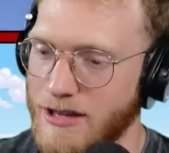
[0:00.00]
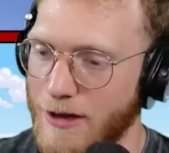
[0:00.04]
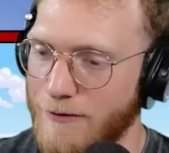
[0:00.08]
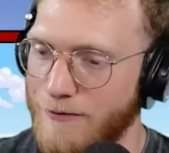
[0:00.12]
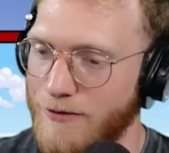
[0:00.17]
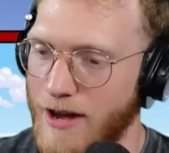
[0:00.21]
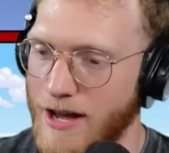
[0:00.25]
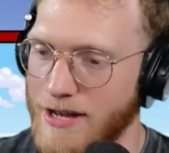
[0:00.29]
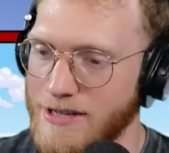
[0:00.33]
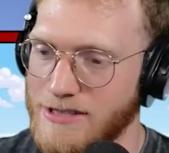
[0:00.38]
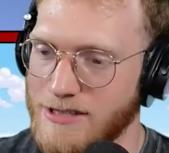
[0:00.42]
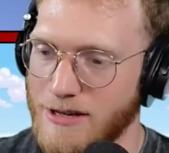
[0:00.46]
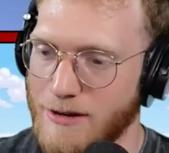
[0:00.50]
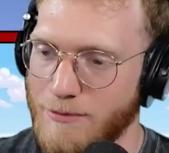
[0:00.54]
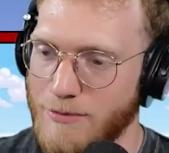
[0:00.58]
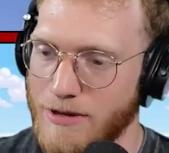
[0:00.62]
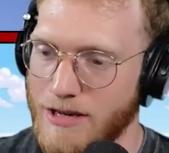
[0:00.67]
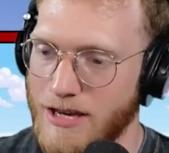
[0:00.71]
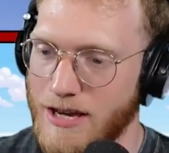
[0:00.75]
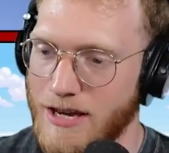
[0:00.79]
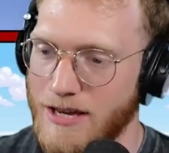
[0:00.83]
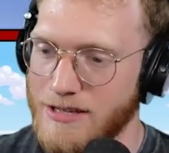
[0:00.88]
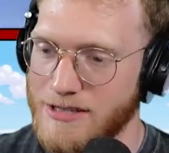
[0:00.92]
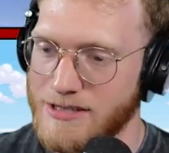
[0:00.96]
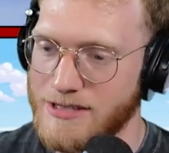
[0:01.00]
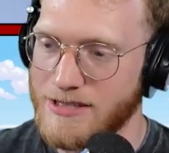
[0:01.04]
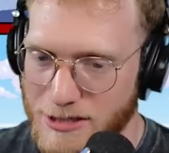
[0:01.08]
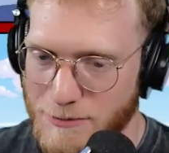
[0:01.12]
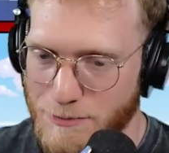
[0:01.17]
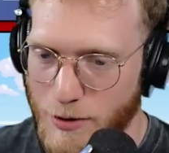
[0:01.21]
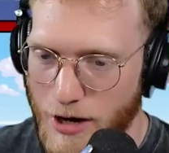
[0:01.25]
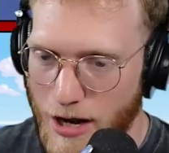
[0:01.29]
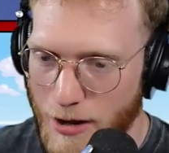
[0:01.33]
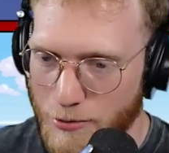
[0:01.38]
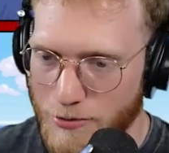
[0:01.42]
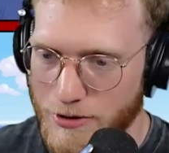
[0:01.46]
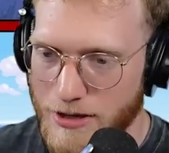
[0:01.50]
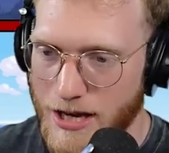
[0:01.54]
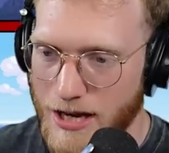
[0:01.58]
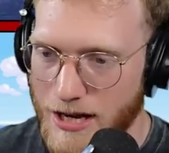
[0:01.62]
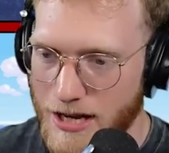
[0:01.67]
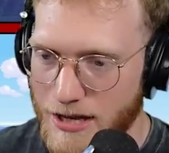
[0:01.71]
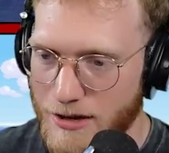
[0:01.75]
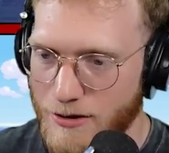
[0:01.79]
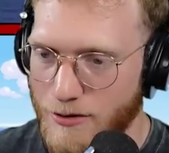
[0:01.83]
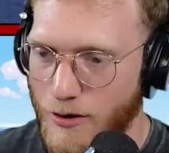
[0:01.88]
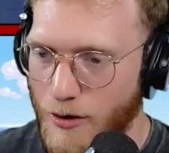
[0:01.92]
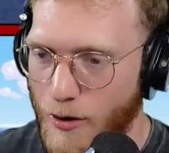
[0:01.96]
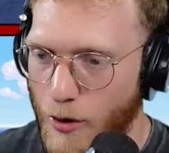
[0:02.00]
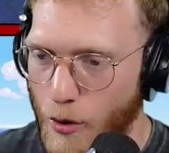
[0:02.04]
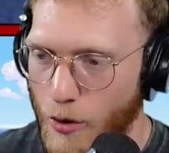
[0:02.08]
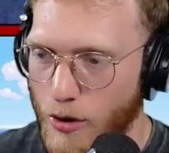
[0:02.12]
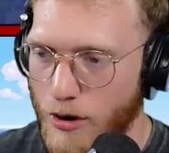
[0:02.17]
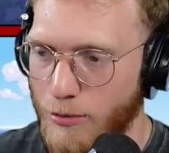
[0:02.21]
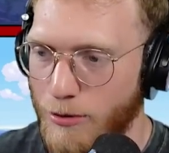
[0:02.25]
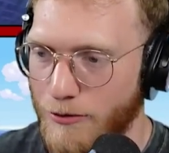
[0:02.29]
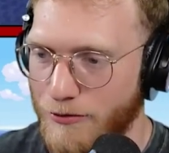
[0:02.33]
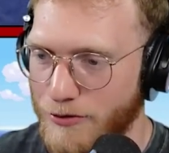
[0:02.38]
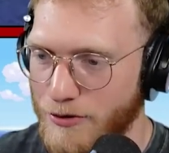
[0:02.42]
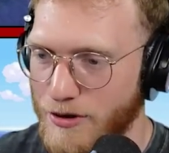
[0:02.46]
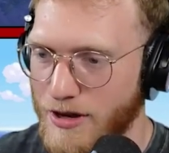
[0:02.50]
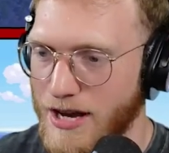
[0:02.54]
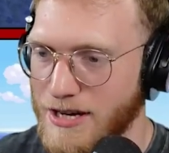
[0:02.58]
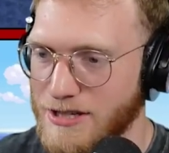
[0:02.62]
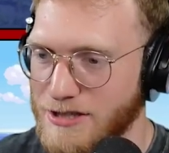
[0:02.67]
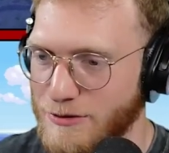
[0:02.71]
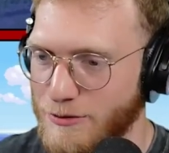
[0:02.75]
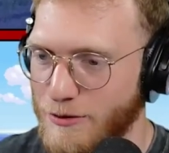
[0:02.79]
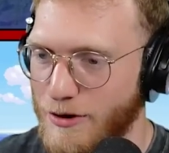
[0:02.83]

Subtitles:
I find some because it's probably getting horrible for you guys to